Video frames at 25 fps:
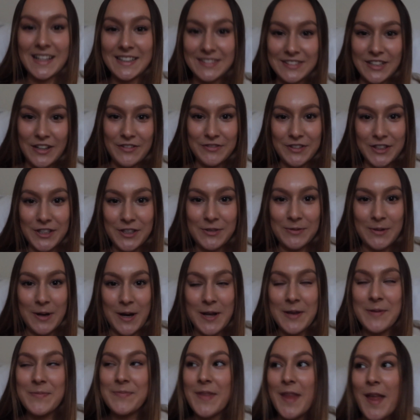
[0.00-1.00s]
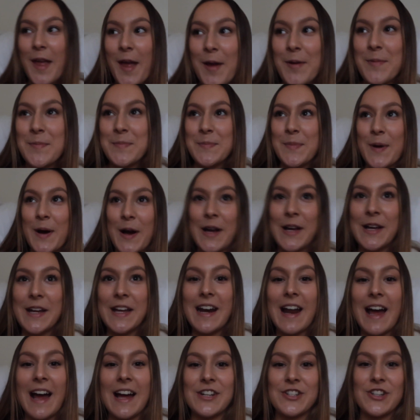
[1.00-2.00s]
Lovely, right?
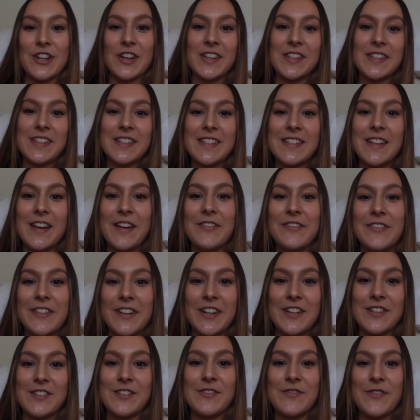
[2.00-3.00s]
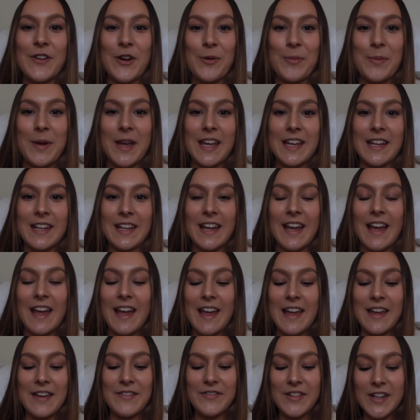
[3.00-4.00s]
But I just finished filming
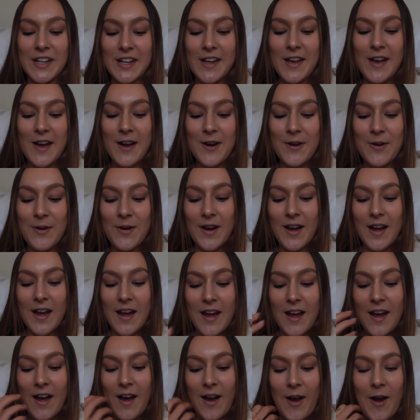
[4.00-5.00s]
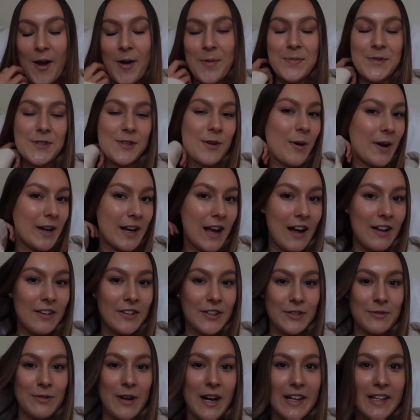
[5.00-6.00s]
a video, so I got
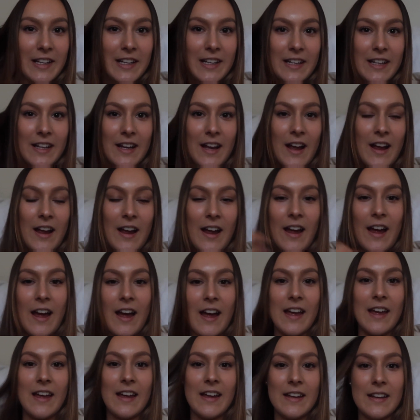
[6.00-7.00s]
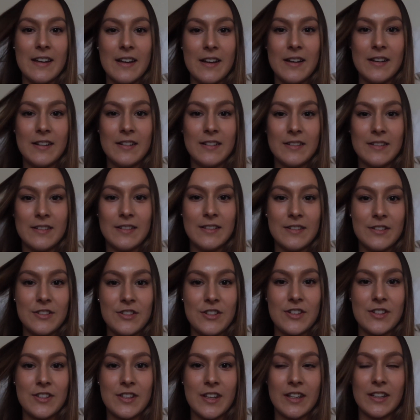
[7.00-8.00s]
like ready. I
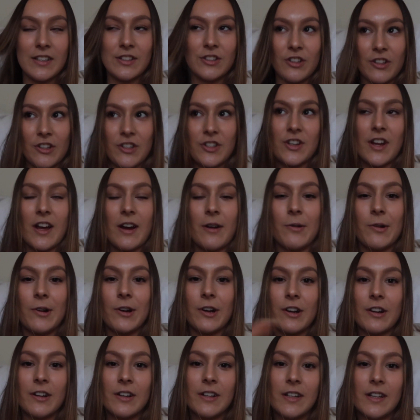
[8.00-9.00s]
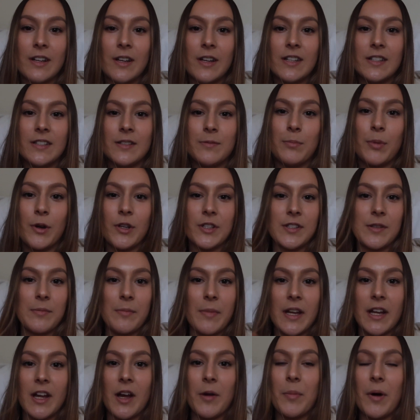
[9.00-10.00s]
just like took a shower, to put some
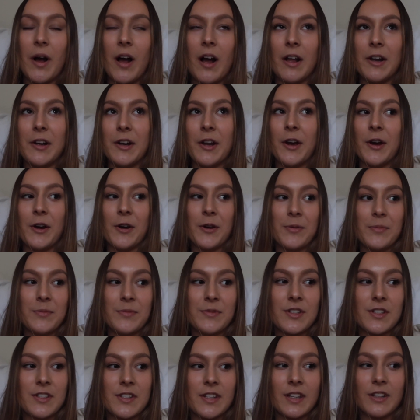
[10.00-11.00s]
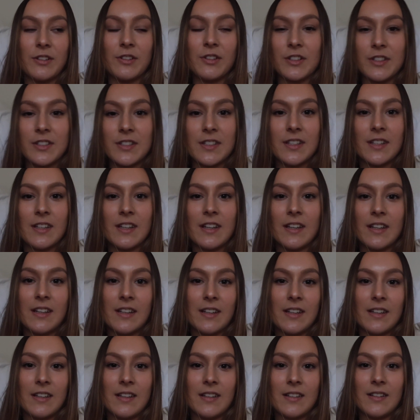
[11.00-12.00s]
makeup on, just like looked
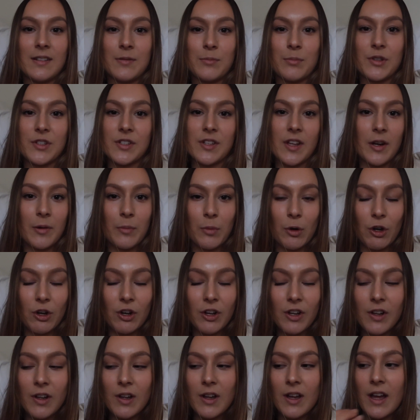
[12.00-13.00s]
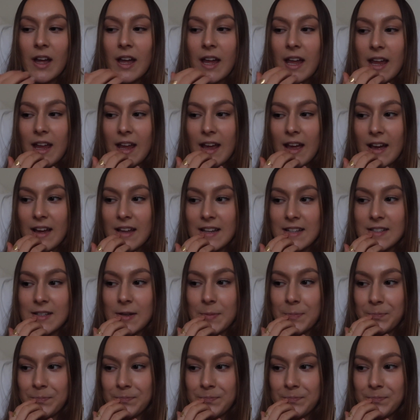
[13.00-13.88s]
presentable, and